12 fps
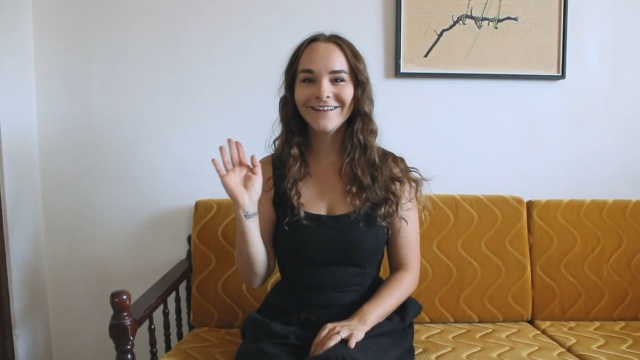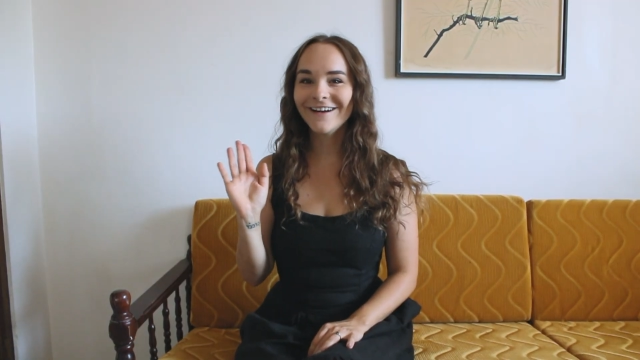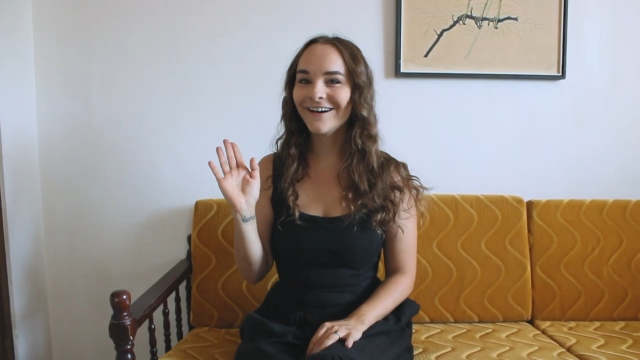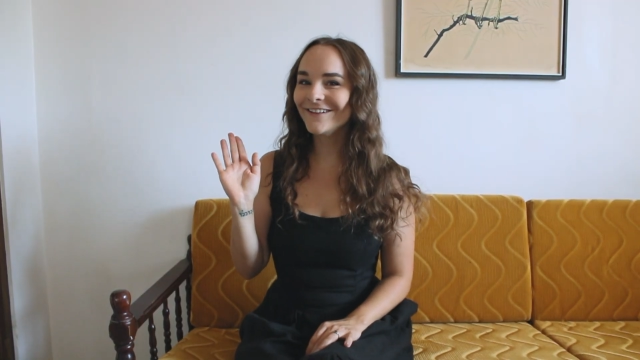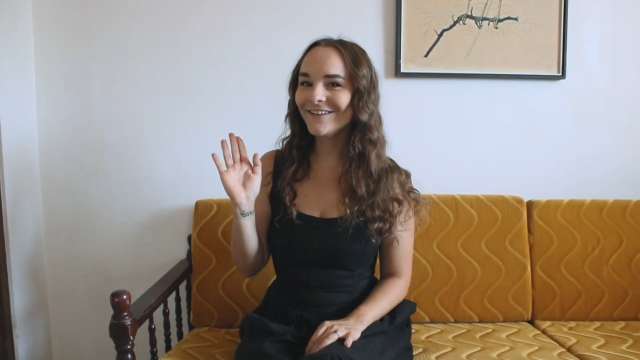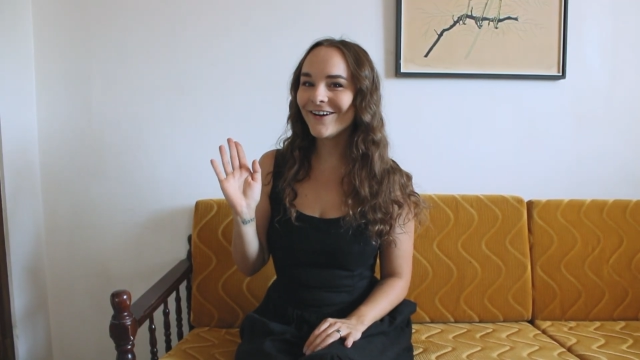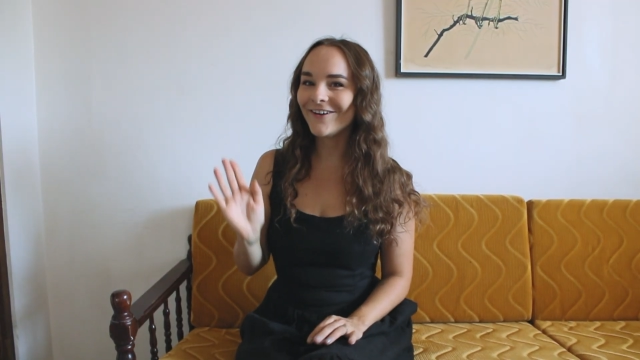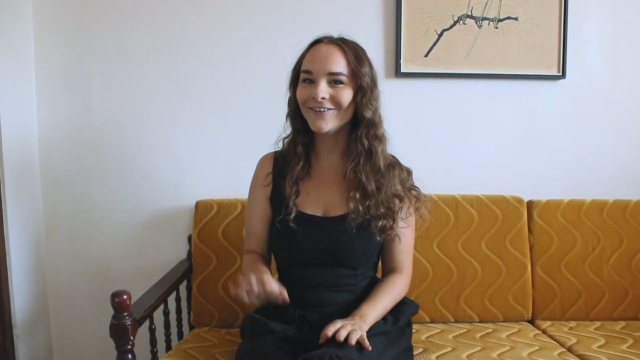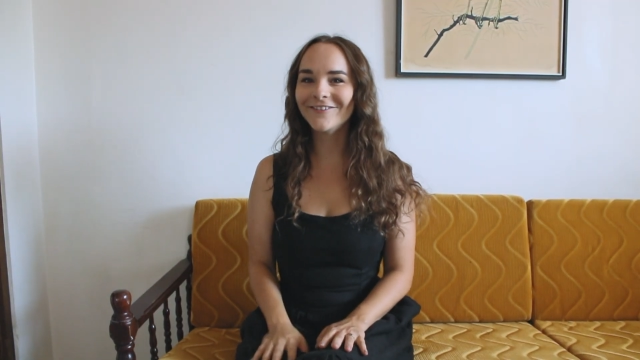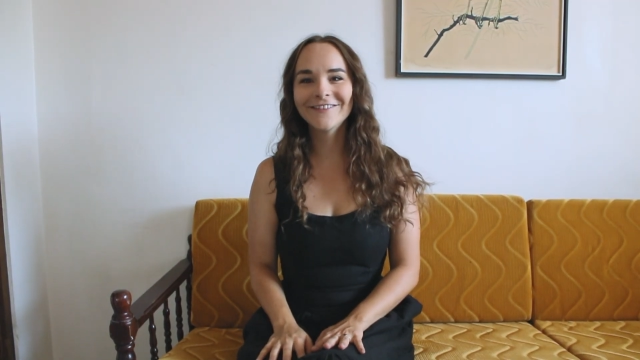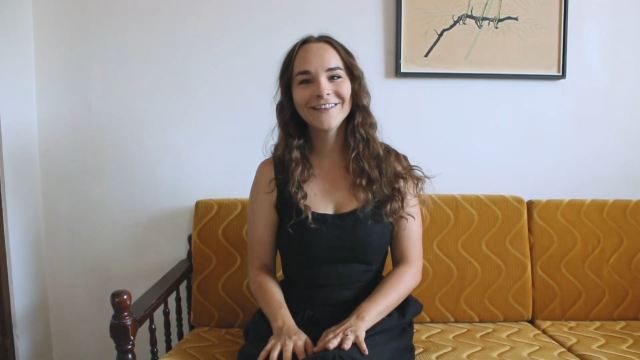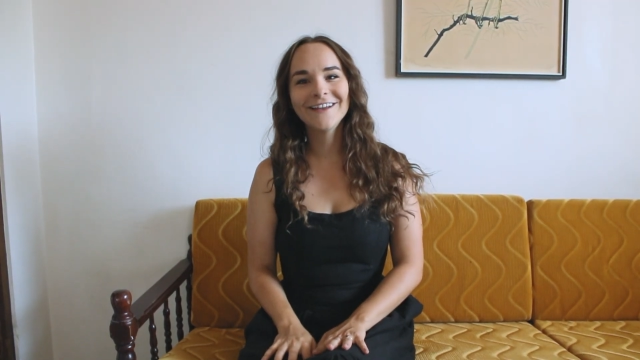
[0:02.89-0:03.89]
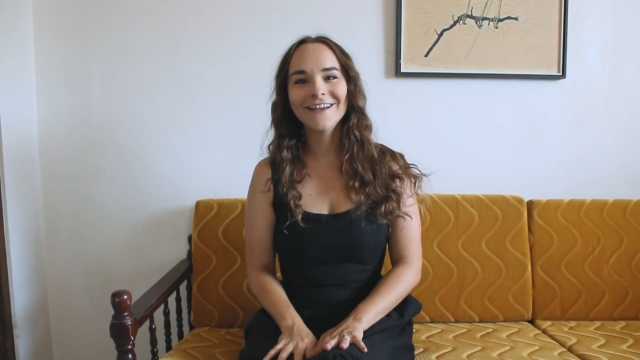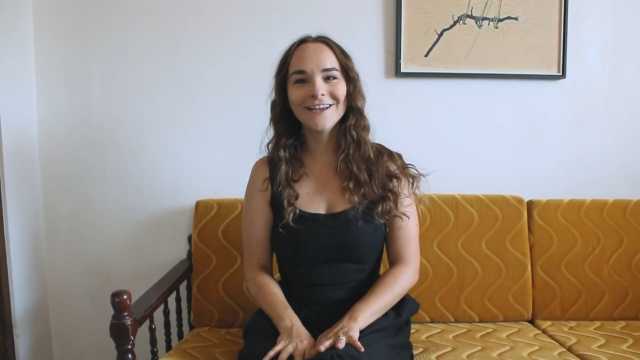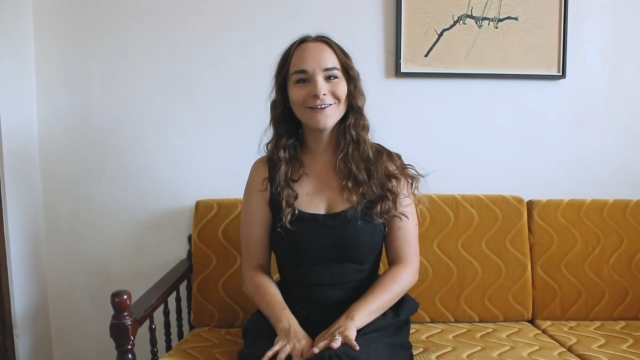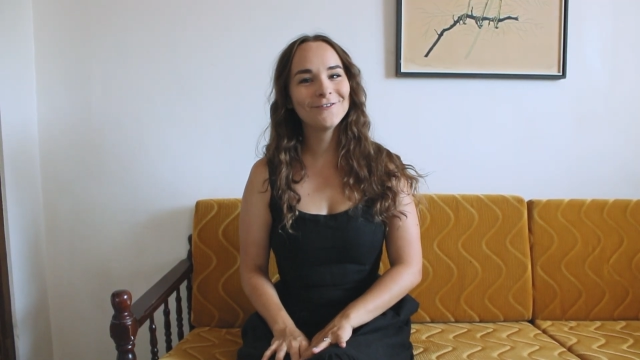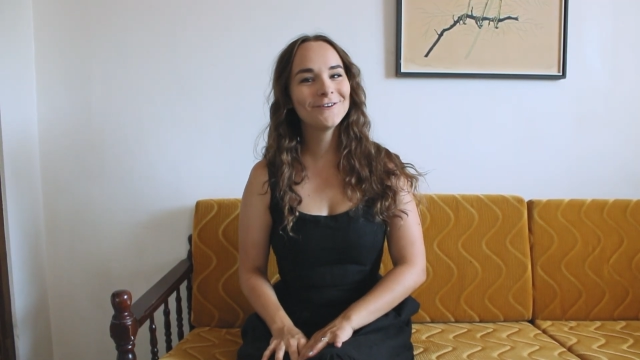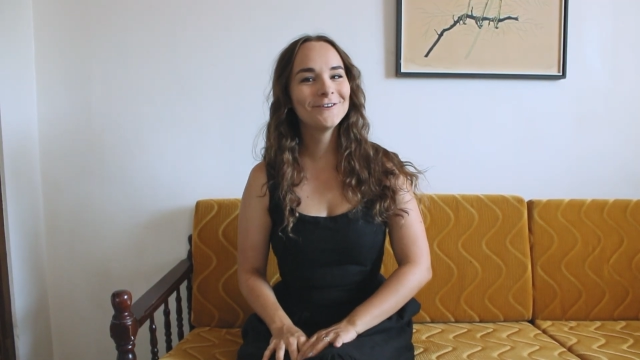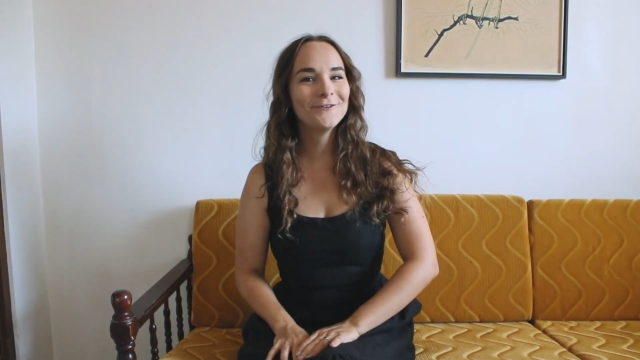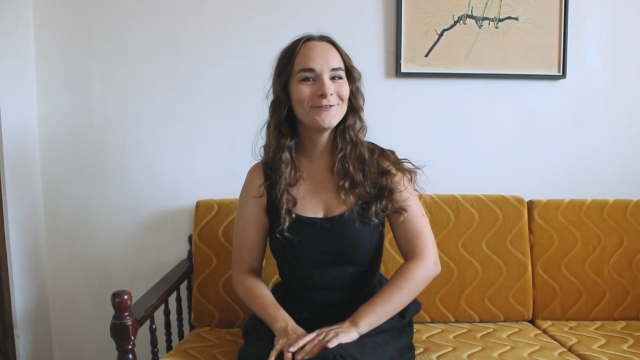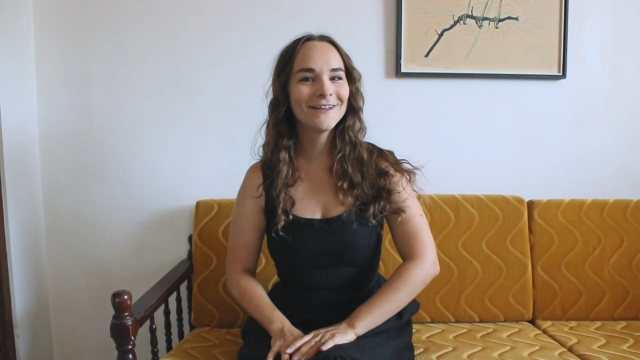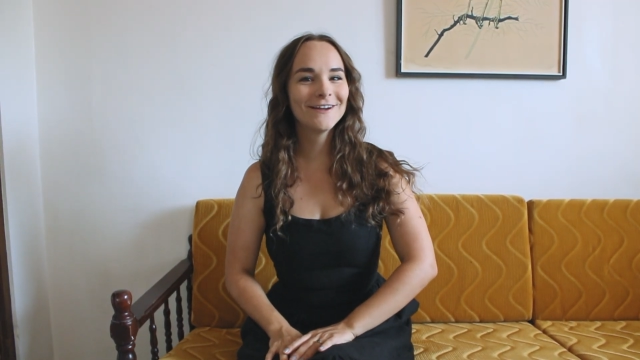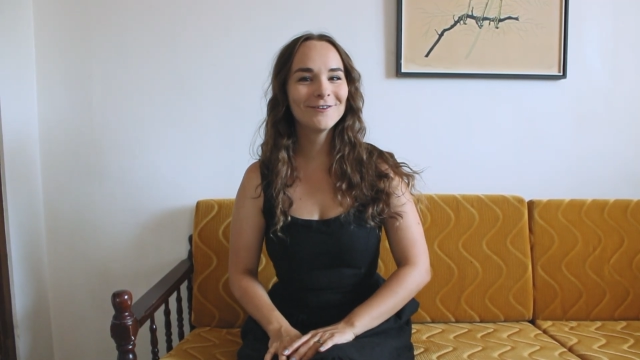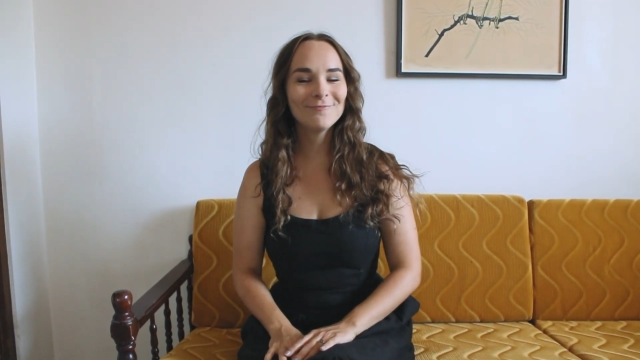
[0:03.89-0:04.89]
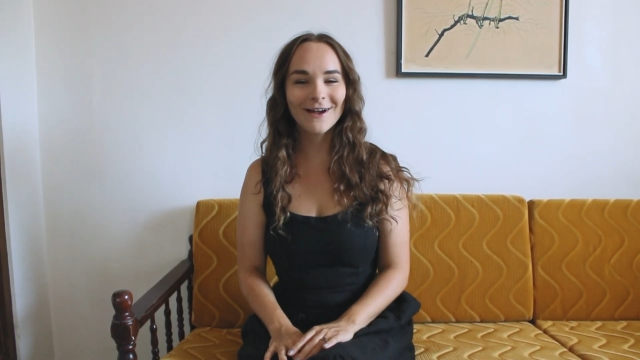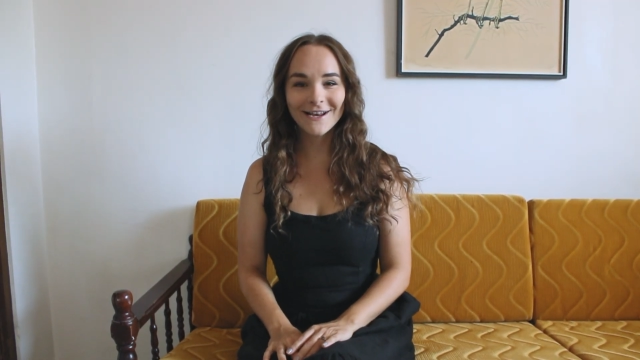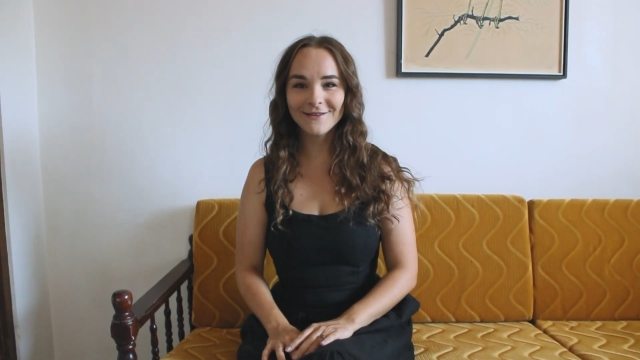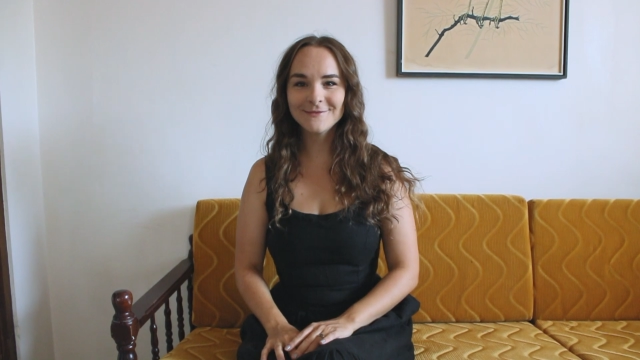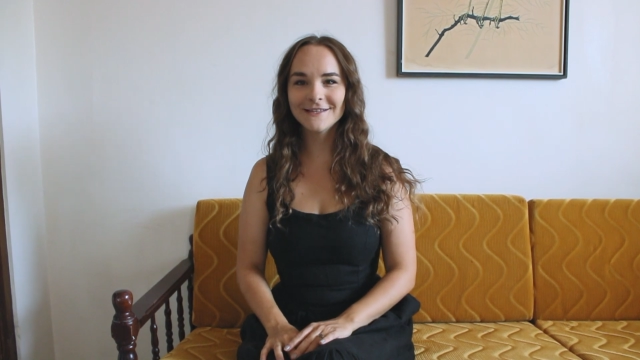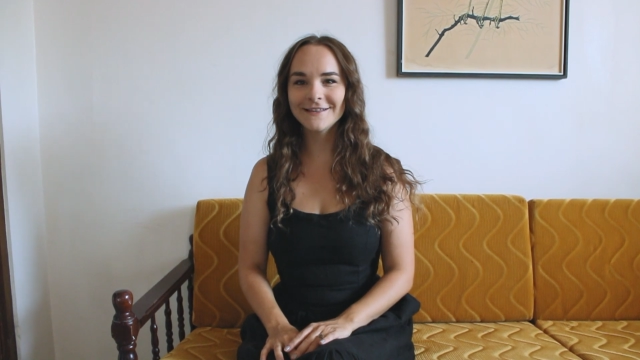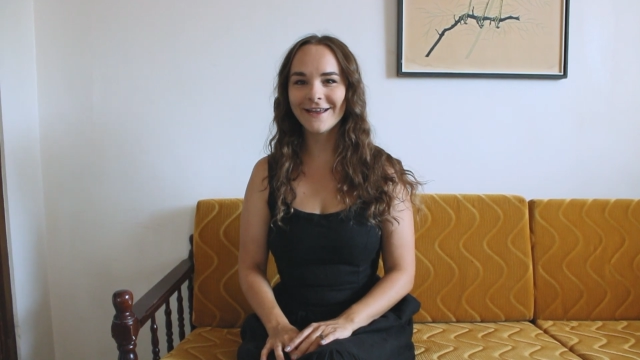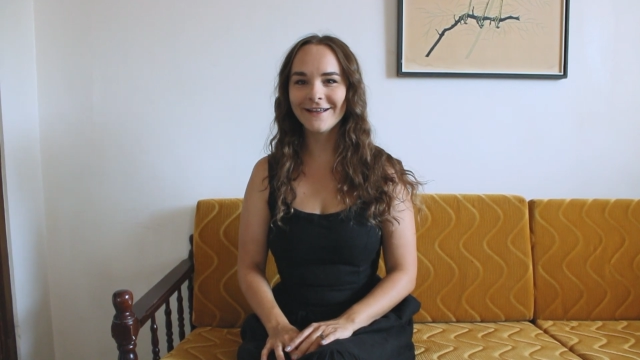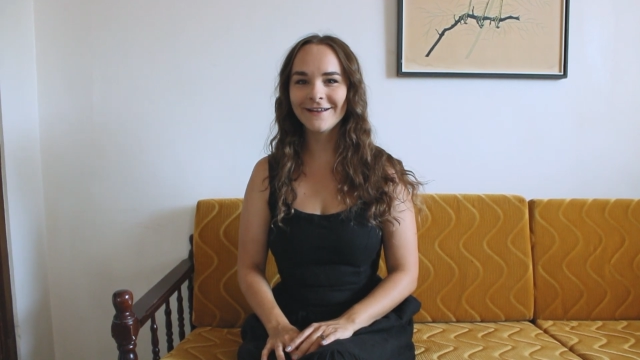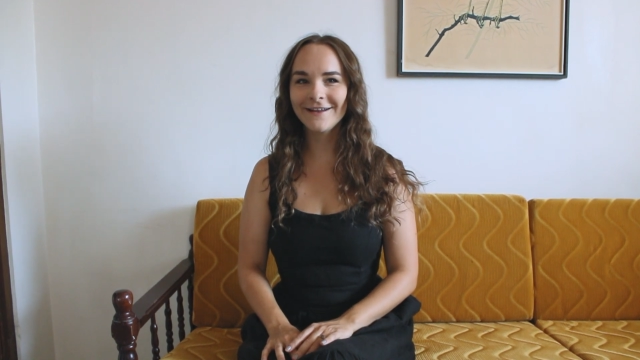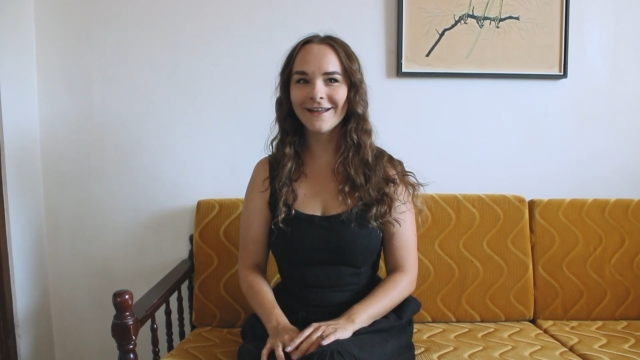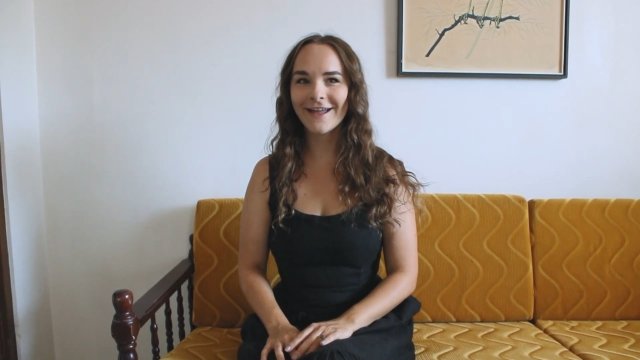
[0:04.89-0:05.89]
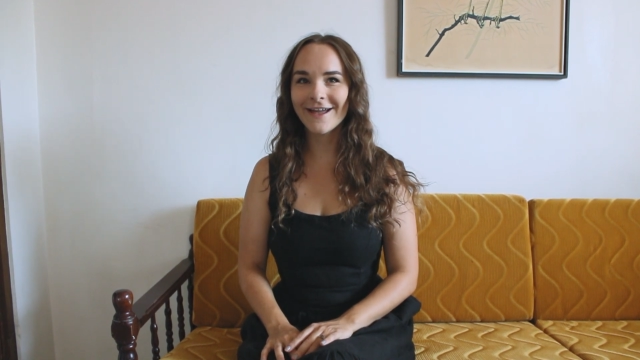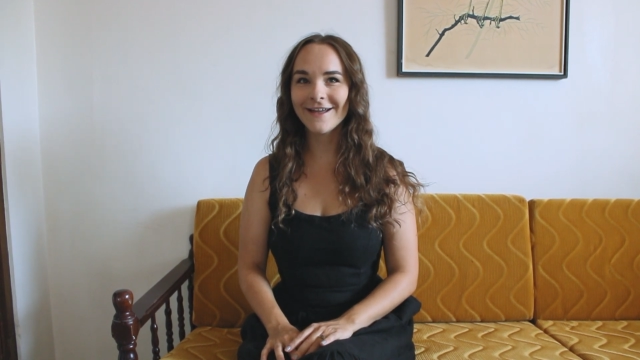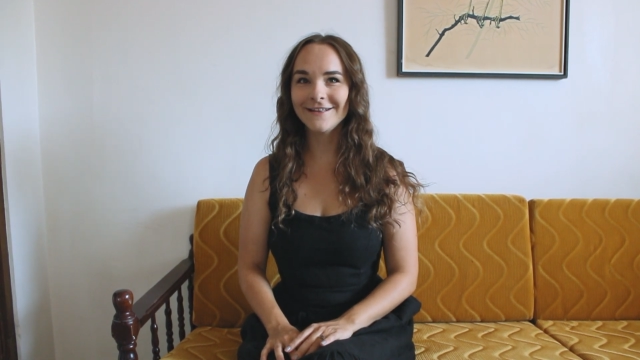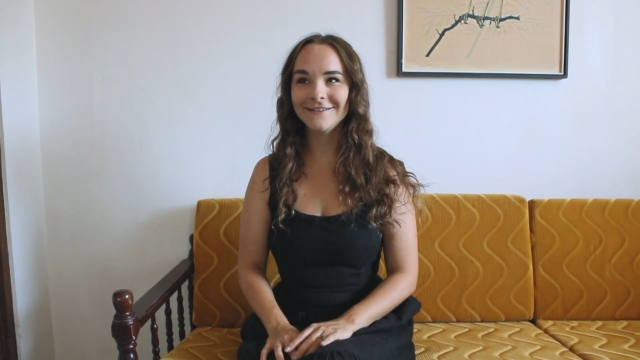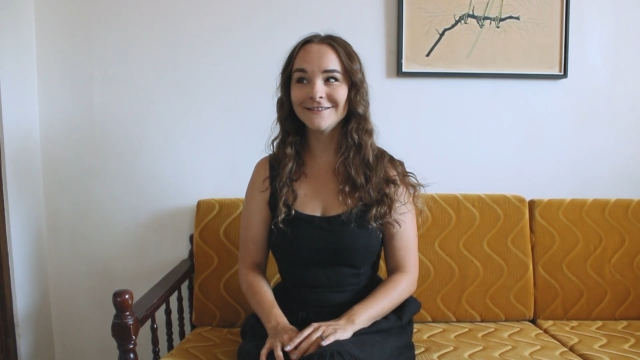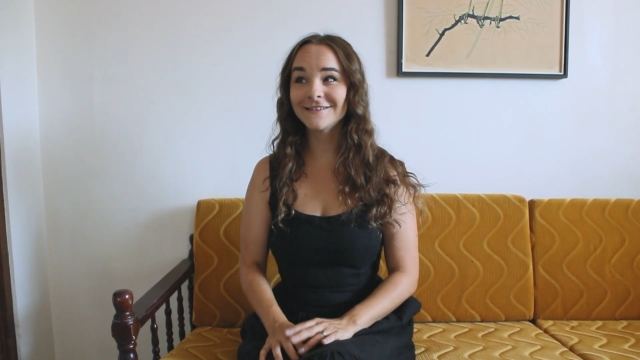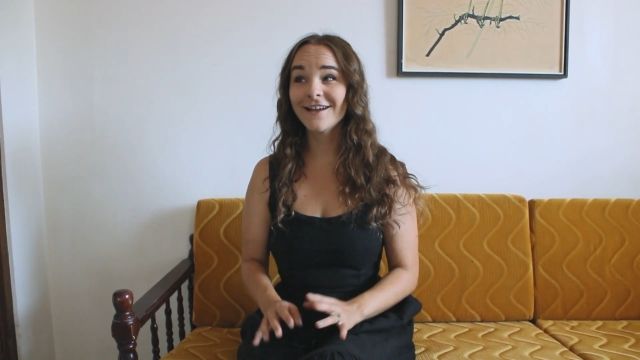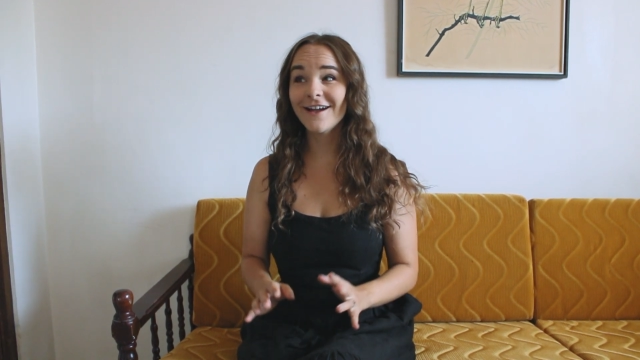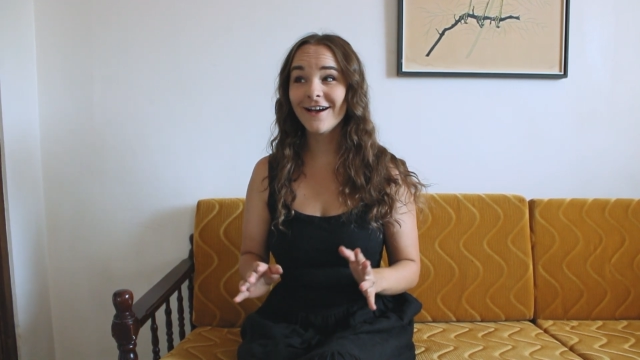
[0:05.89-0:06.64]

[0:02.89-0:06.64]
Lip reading: Hello! If you're new here, my name's Alana, and